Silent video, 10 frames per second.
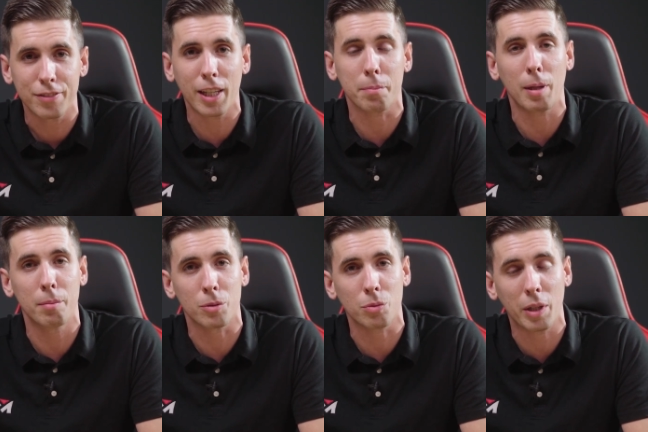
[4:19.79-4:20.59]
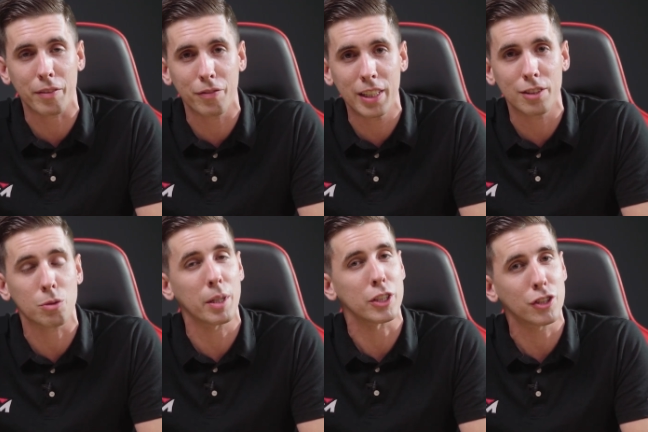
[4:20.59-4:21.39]
if you got a problem with sweaty feet and
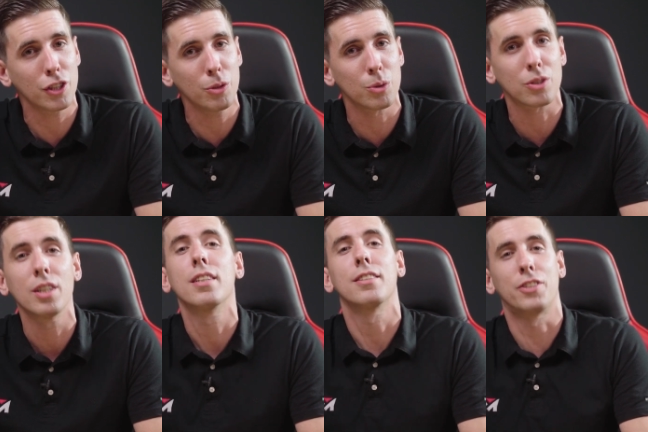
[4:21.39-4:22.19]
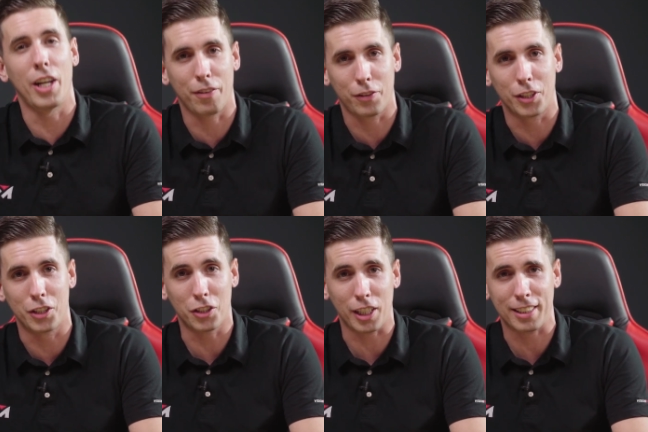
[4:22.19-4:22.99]
sweaty shoes,
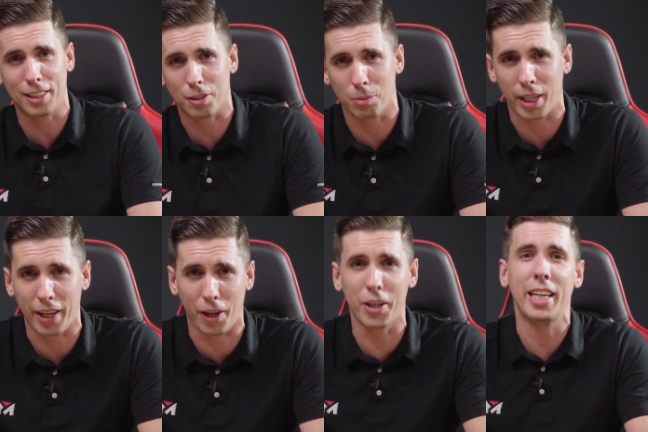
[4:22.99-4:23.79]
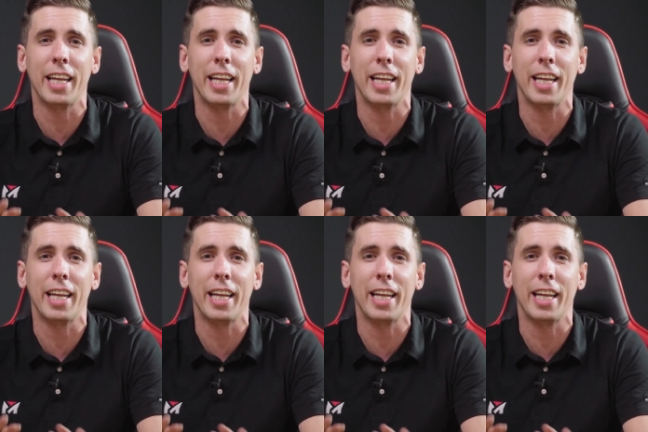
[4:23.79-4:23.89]
definitely check this one out.